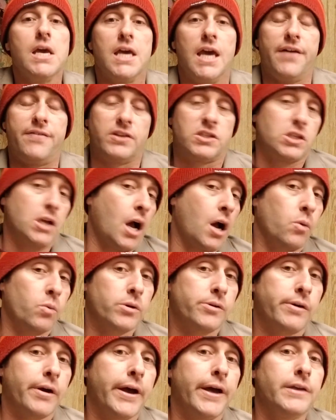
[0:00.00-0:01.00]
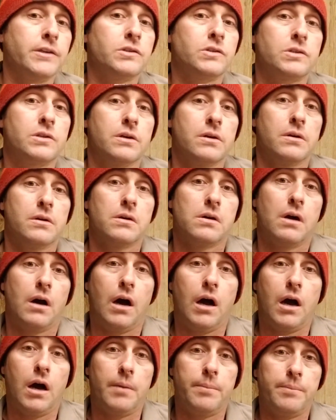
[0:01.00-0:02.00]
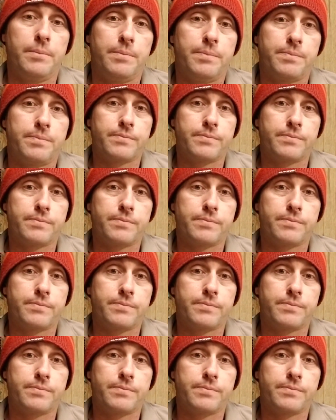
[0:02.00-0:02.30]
If it's not winterized, and